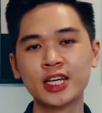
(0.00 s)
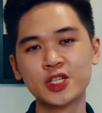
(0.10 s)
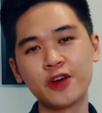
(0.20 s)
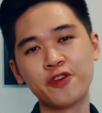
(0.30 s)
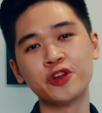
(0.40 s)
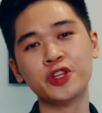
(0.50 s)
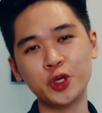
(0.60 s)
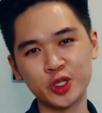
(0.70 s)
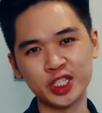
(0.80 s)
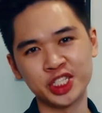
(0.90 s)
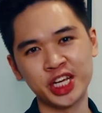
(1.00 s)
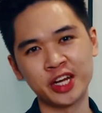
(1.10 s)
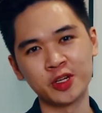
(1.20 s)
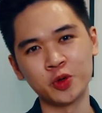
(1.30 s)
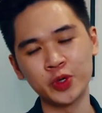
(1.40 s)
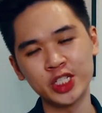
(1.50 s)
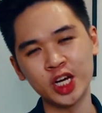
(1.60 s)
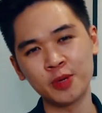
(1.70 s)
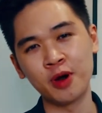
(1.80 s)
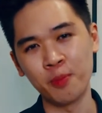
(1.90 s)
So if you're new to this channel, we talk
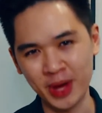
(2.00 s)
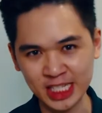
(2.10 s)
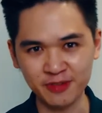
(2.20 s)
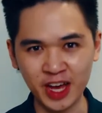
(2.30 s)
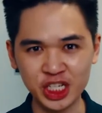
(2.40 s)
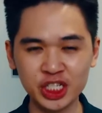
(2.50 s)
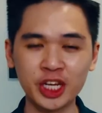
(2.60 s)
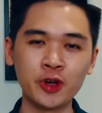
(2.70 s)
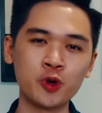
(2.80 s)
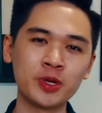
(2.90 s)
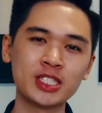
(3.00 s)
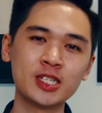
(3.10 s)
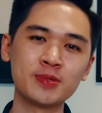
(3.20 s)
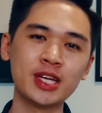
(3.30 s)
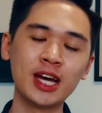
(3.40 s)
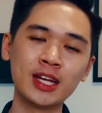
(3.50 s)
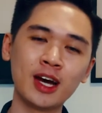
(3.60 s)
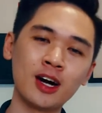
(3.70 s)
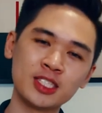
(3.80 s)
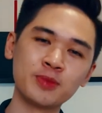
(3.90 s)
about men's fashion and grooming tips and
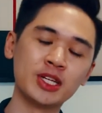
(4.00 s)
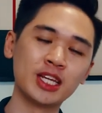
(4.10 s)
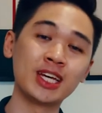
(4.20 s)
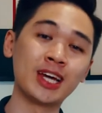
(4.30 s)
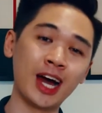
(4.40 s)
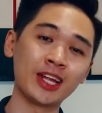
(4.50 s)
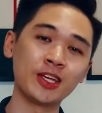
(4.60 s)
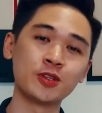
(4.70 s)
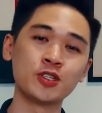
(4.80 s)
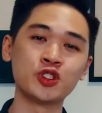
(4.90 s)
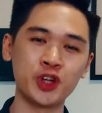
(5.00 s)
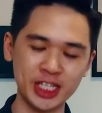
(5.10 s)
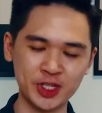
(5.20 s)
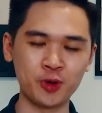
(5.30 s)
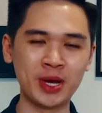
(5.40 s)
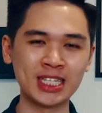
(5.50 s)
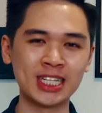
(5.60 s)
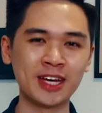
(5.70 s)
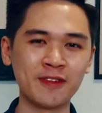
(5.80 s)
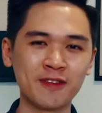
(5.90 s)
ultimately guiding you to dress your best
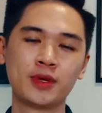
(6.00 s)
life.